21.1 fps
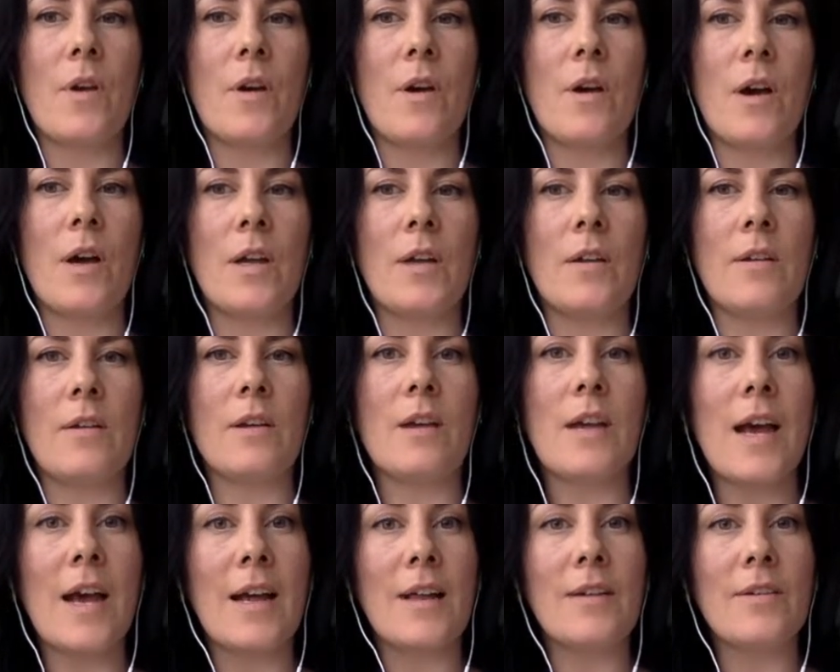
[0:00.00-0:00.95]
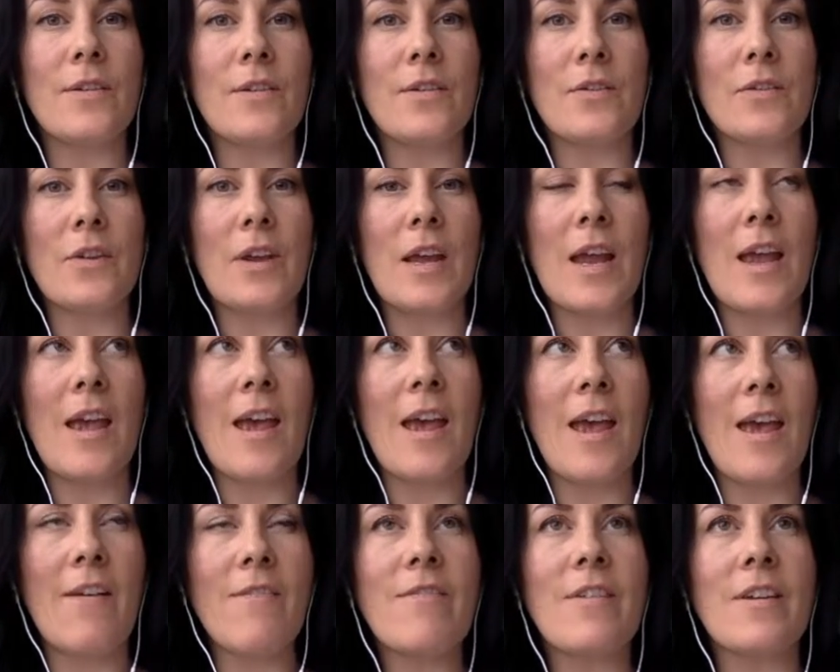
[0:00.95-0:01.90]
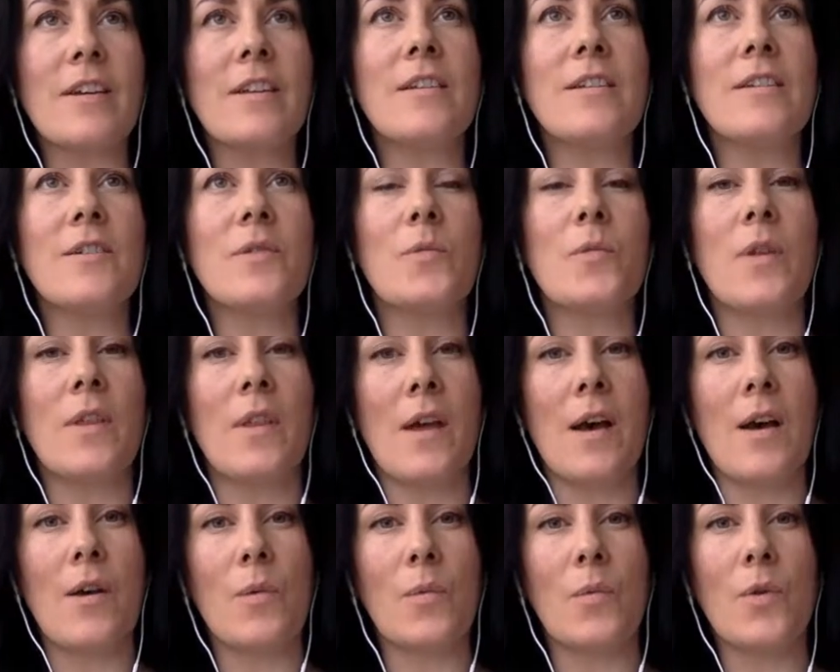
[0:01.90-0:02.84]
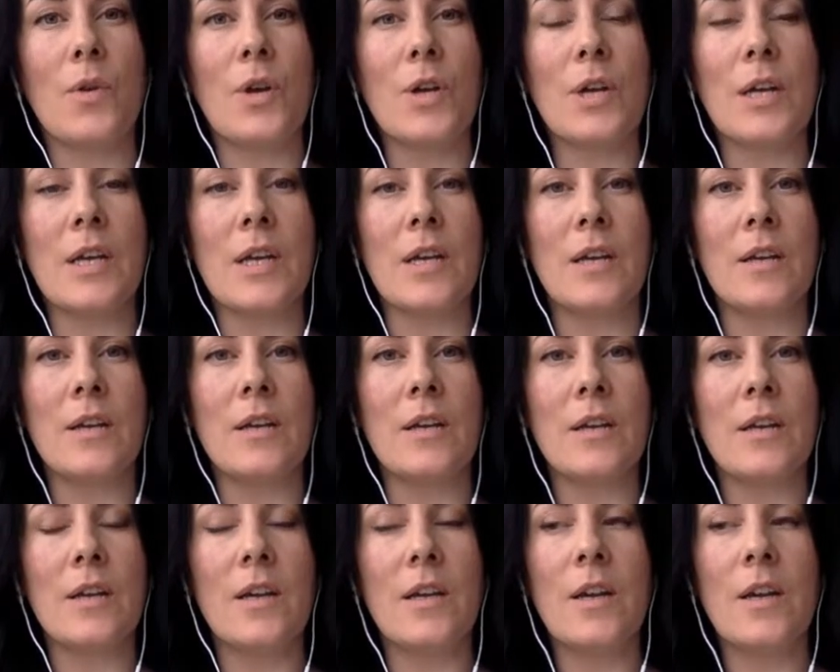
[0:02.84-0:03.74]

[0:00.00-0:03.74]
I can't have it without working